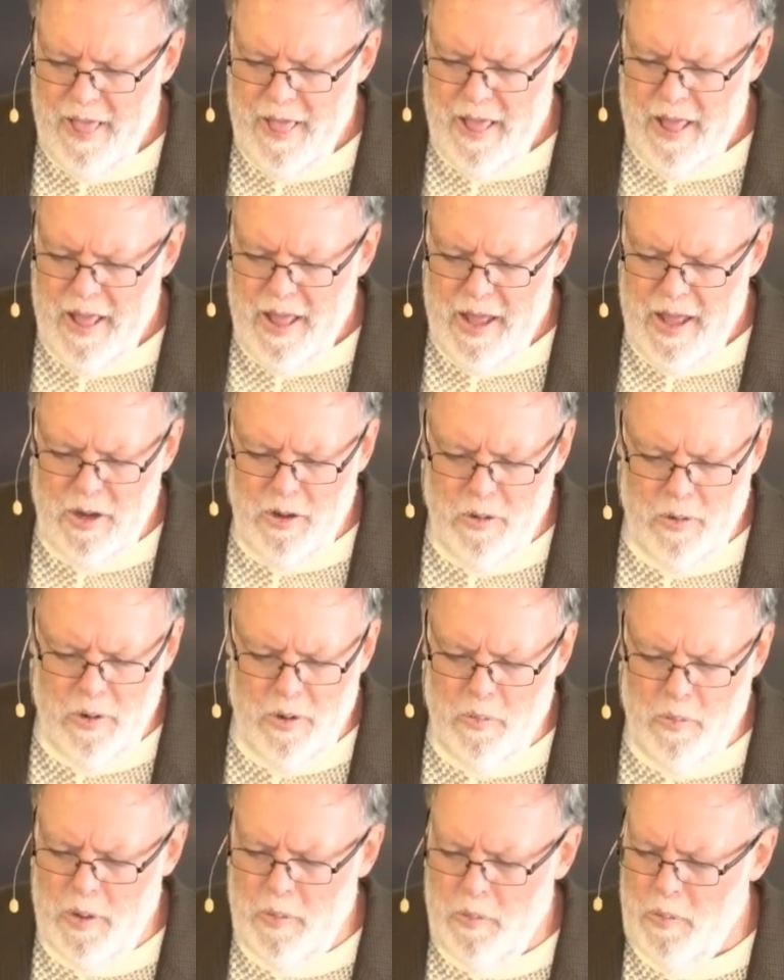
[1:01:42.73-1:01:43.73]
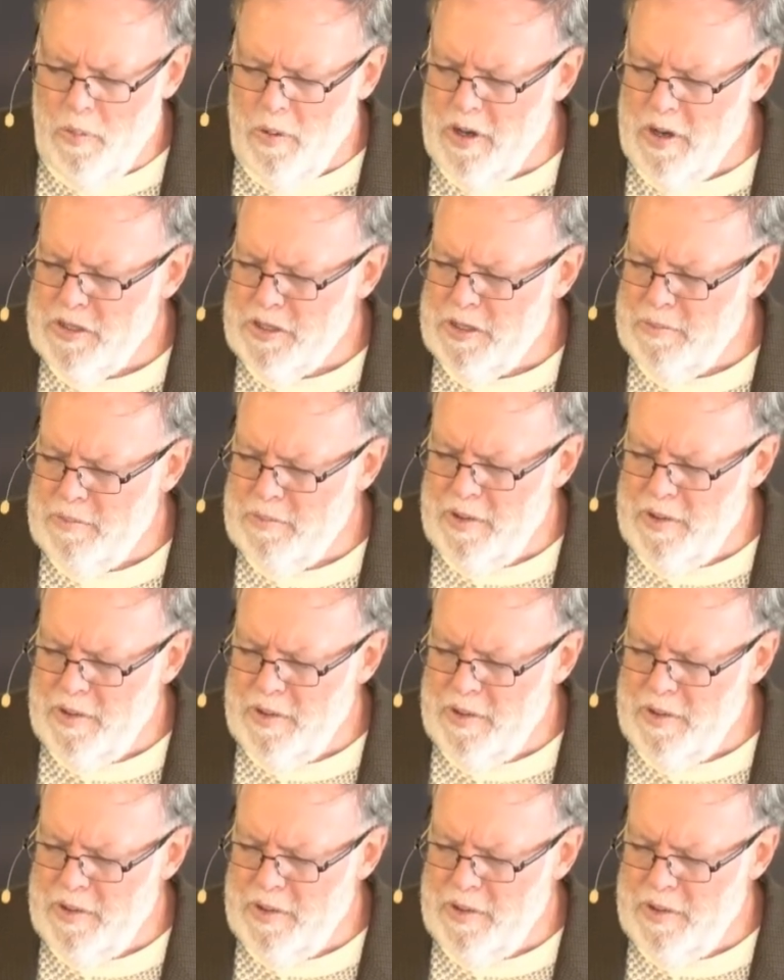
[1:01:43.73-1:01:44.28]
And Lord, we worship